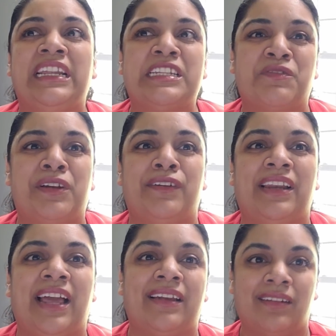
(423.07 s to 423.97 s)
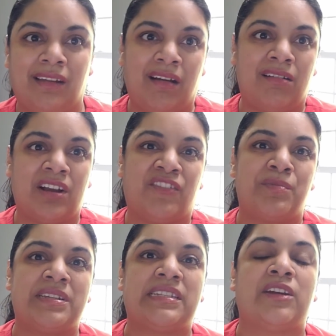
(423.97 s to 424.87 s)
It's very like, no,
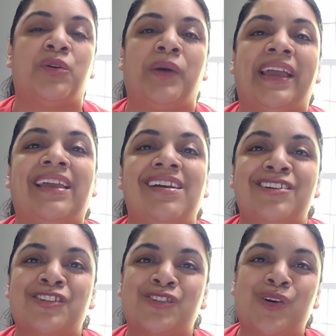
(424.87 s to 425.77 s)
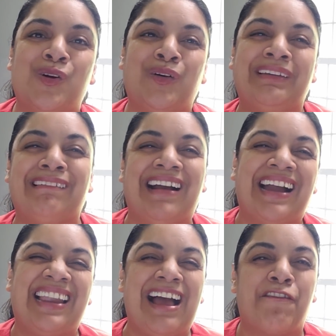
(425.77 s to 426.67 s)
government, stay away. So I
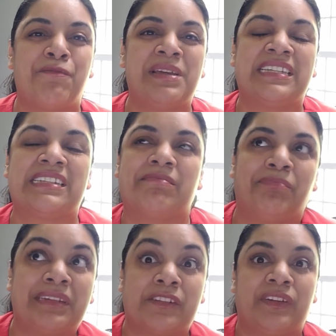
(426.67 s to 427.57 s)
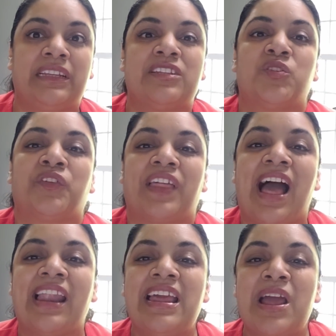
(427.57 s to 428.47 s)
kind of have mixed feelings over that.